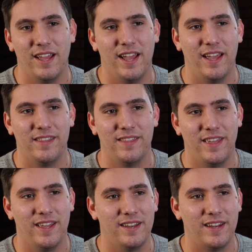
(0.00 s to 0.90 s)
And
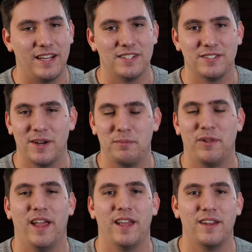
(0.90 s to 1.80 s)
then I just started
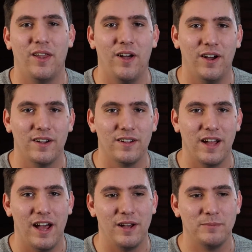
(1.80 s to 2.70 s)
playing along
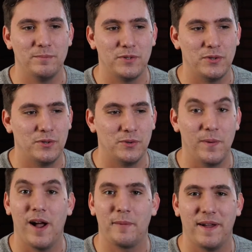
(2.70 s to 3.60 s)
to
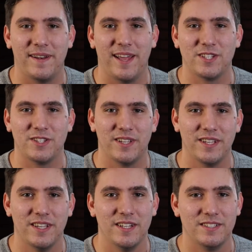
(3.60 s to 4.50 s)
Rock Band, actually,
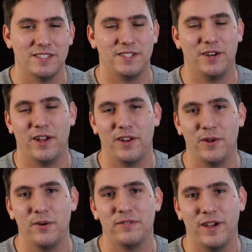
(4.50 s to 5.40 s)
just turning on
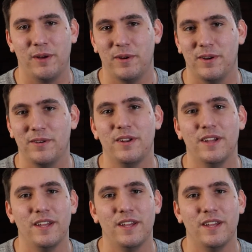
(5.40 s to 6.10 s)
no fail mode.